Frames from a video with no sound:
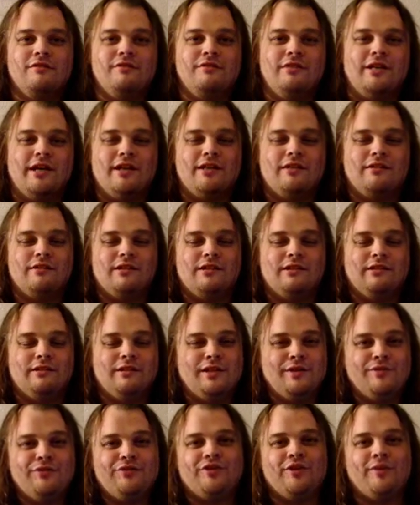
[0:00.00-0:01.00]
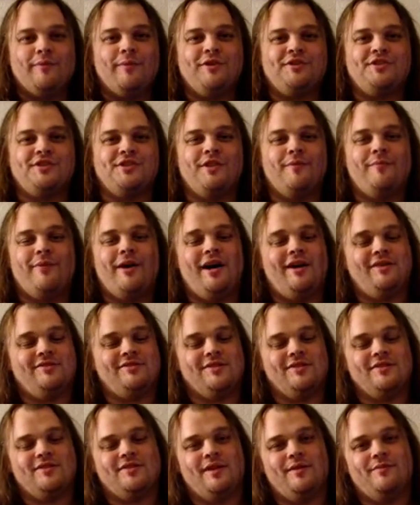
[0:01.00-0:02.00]
yet lives so much in the
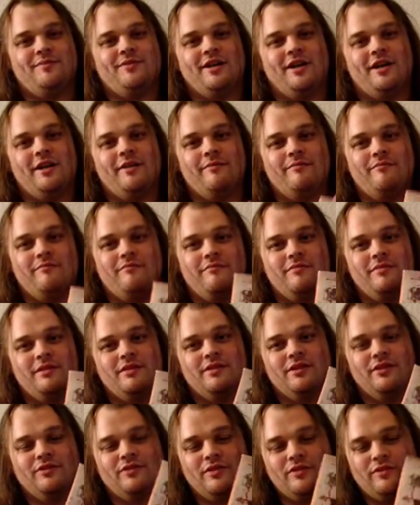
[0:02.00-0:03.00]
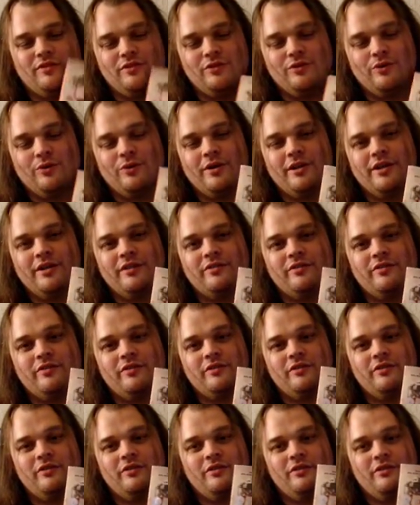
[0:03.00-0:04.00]
past at the same time. This is
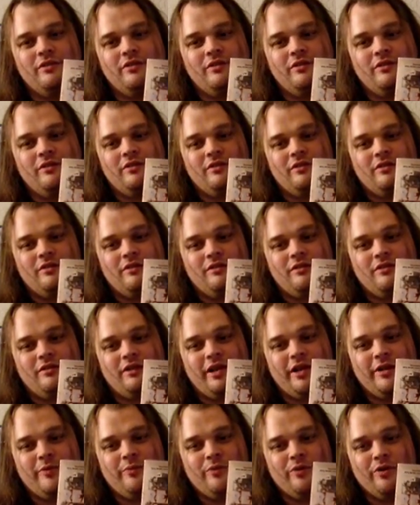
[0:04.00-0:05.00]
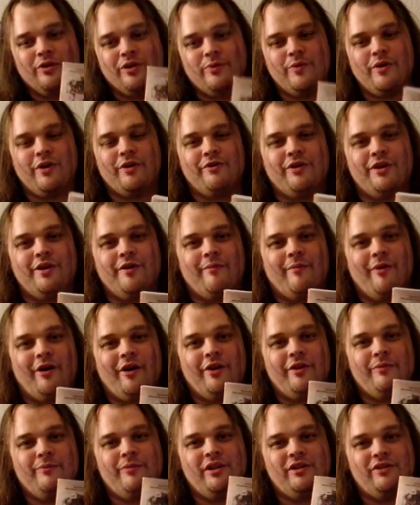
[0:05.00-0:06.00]
glorious. I really want to read
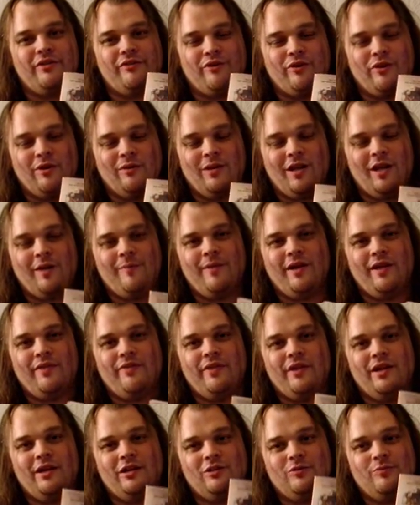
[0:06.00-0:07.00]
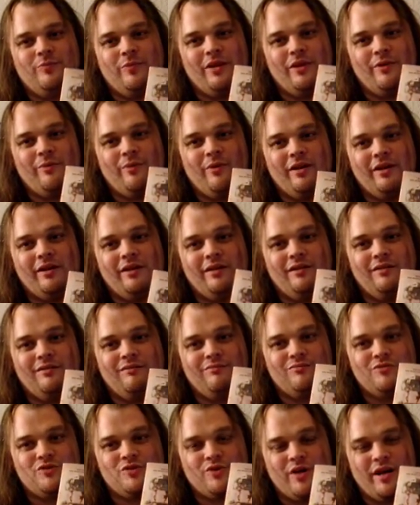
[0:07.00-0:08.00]
Armada because I've heard a lot of bad things, but I want
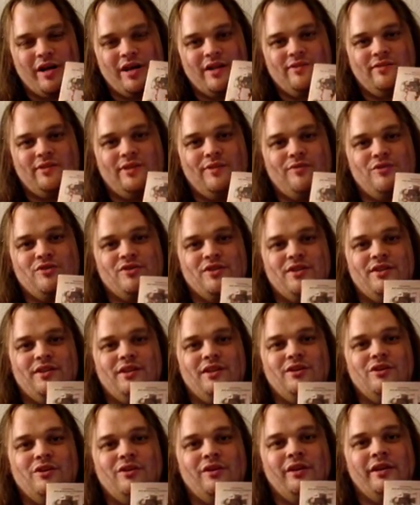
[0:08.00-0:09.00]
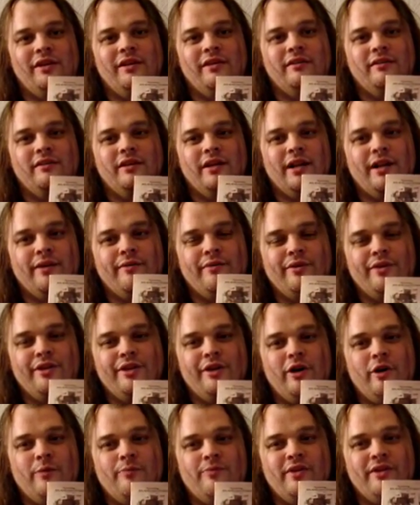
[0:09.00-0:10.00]
to try and see if there's anything good in it. And I
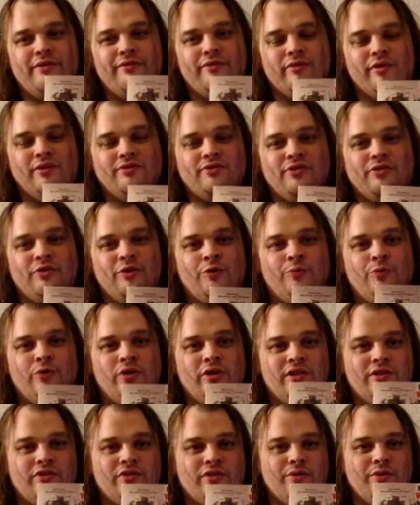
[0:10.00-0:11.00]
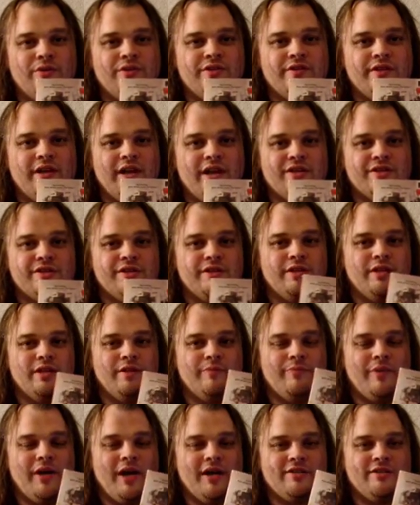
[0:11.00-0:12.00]
really hope that if he writes the third book, it's going to actually
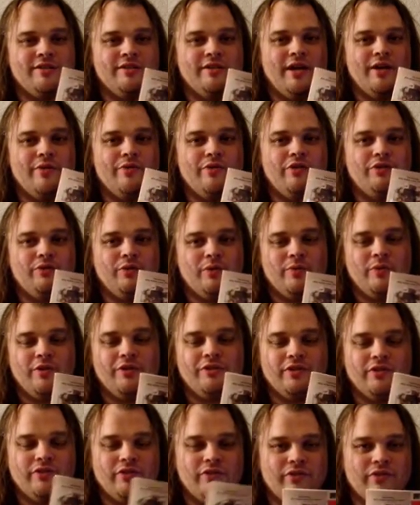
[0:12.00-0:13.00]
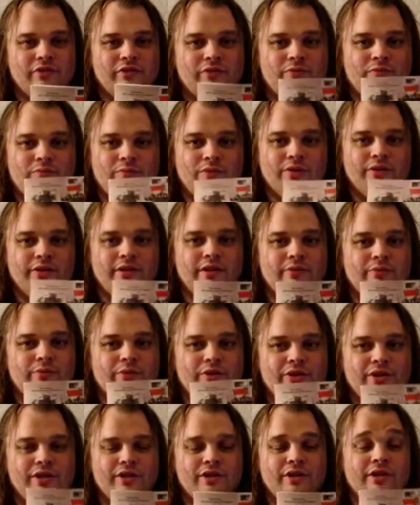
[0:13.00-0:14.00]
get back to how this one was, because this is really,
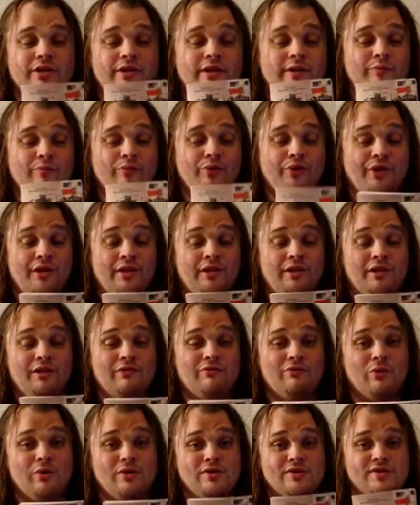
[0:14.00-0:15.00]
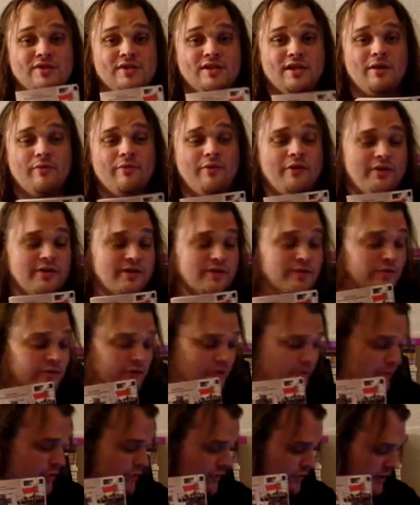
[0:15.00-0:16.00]
really good, and I'm really looking forward to see how well they do
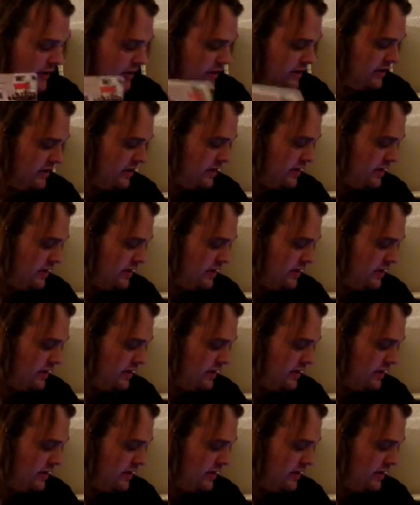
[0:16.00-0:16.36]
with the movie.